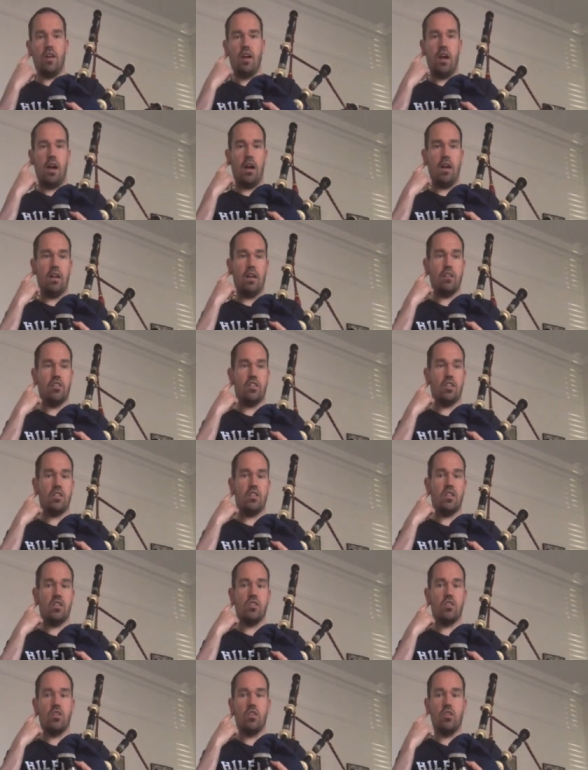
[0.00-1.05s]
are just
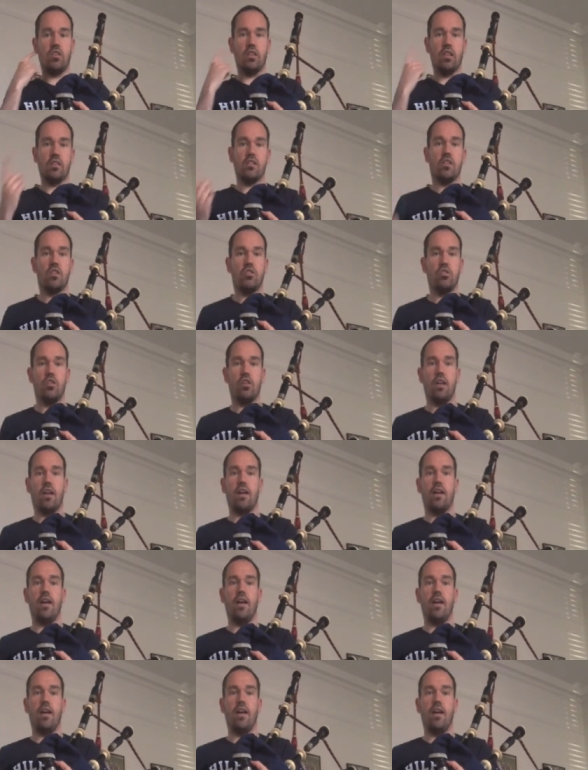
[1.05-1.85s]
as good as the tuner